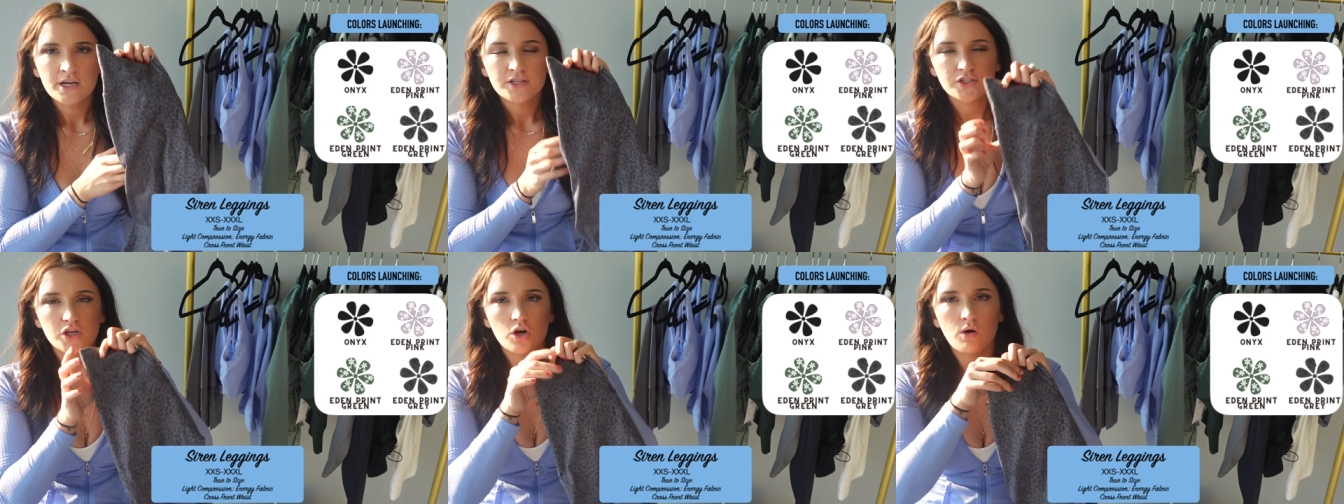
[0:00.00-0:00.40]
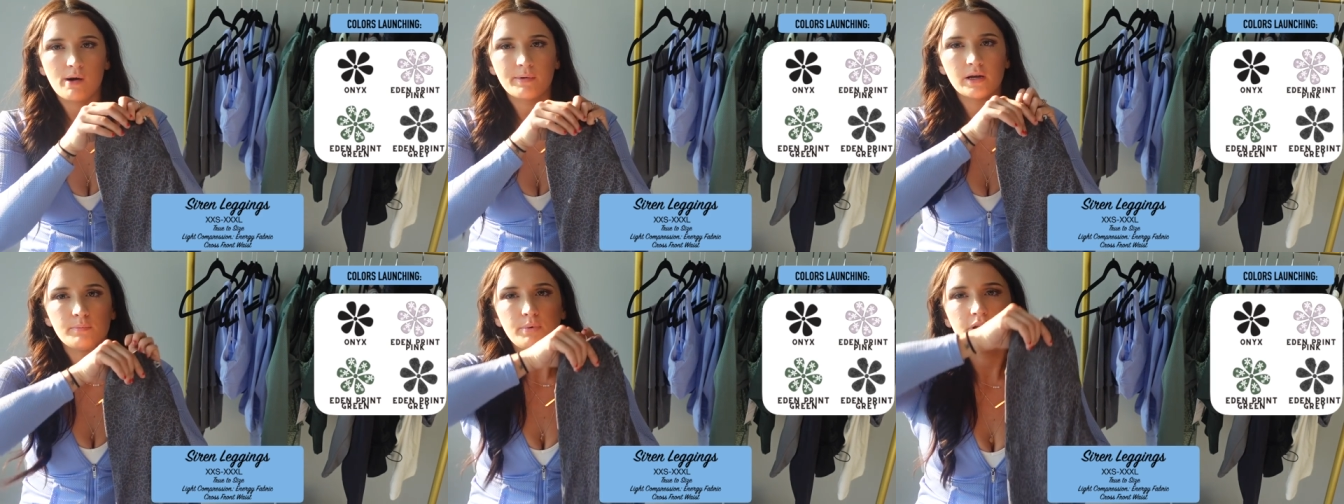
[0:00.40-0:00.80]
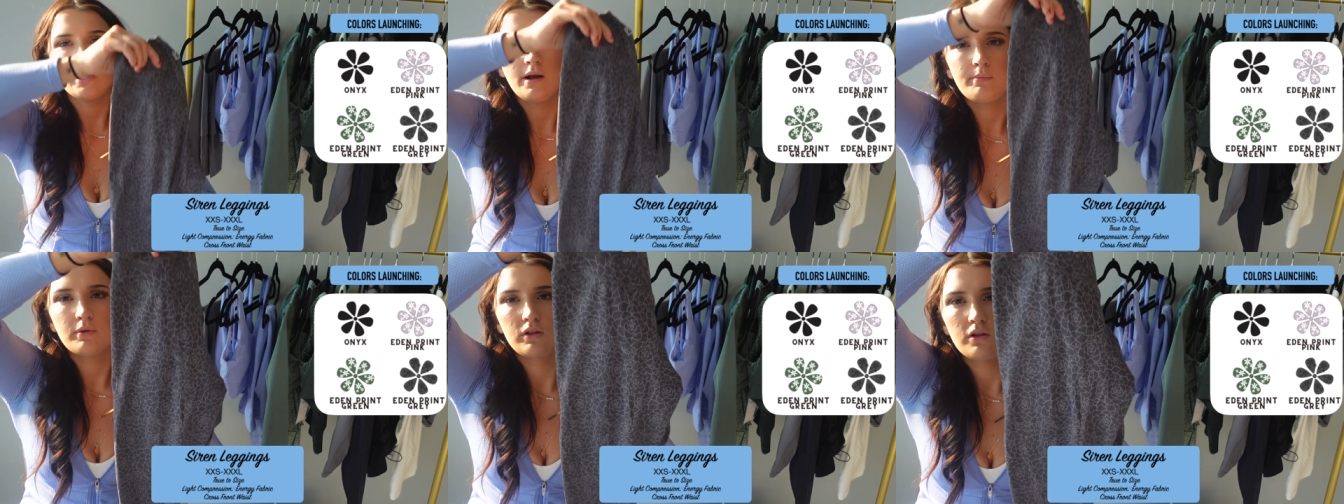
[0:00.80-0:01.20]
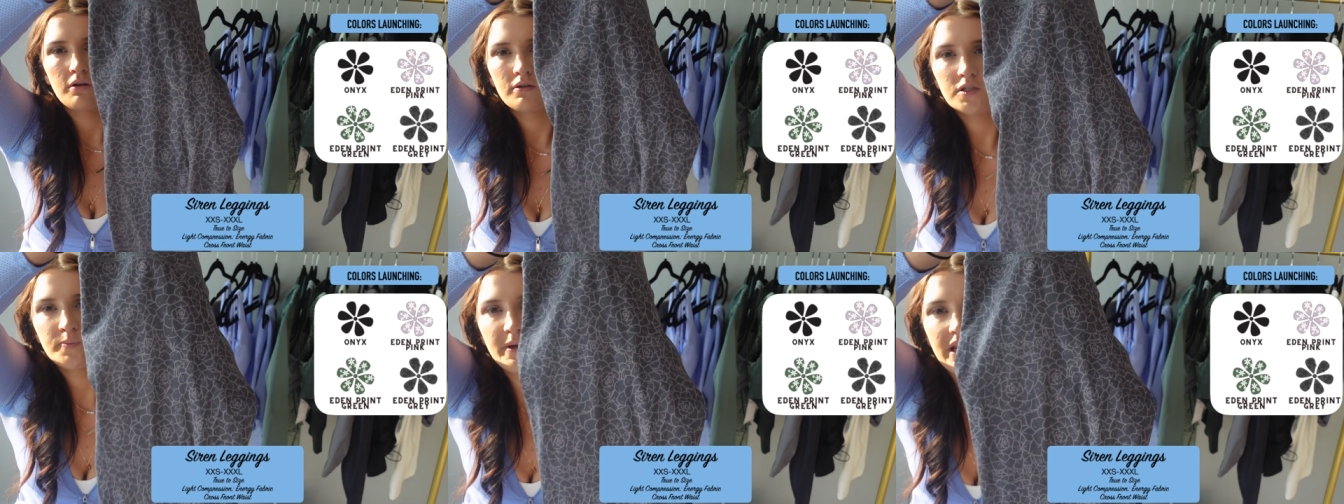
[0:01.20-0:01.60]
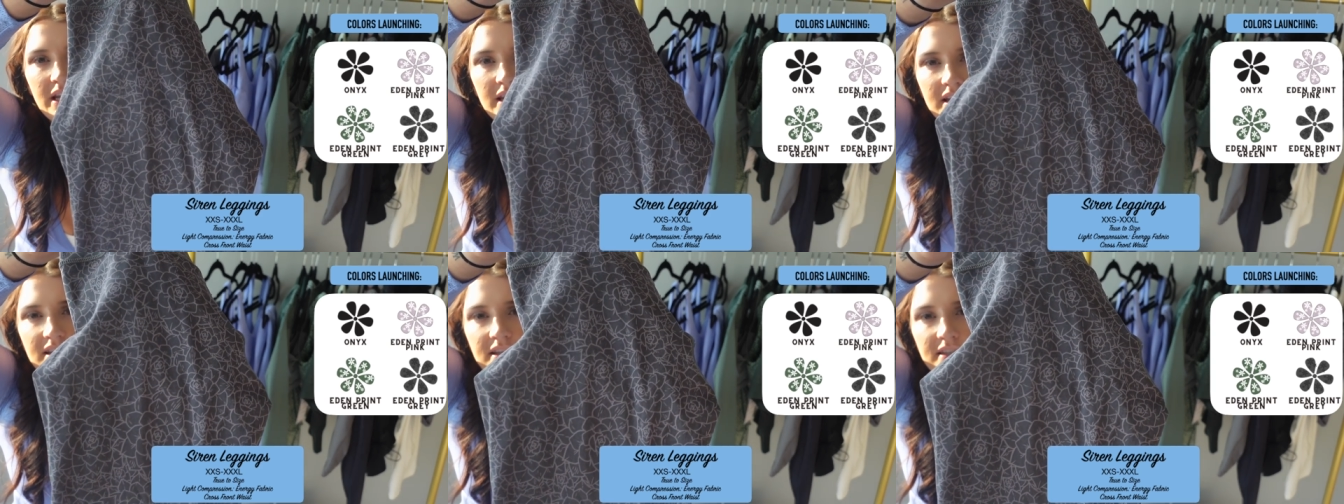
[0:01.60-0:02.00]
So I'm gonna put it up close, but
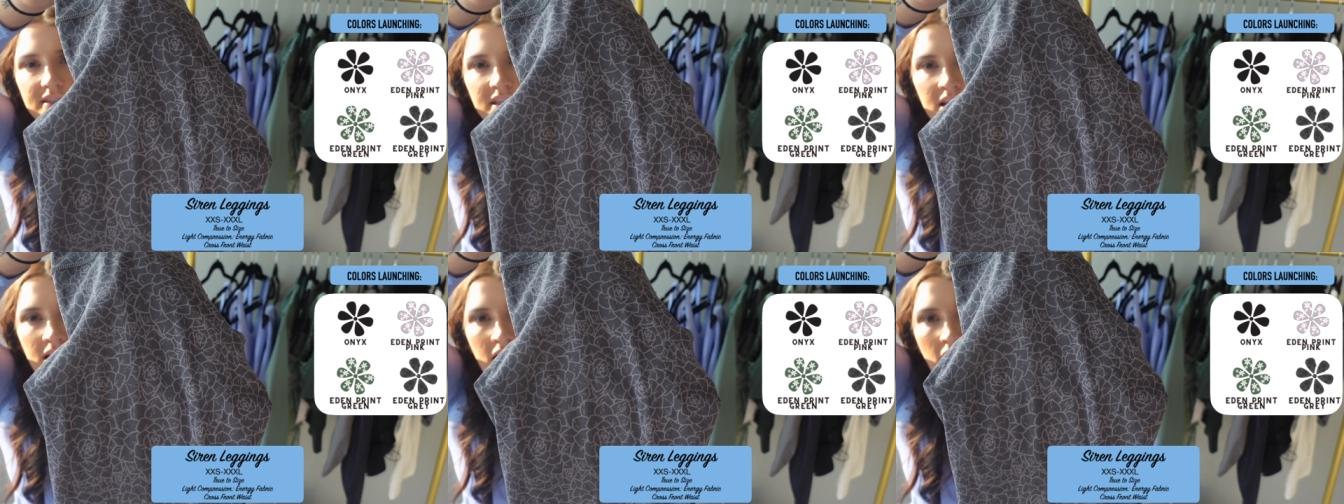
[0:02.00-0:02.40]
it is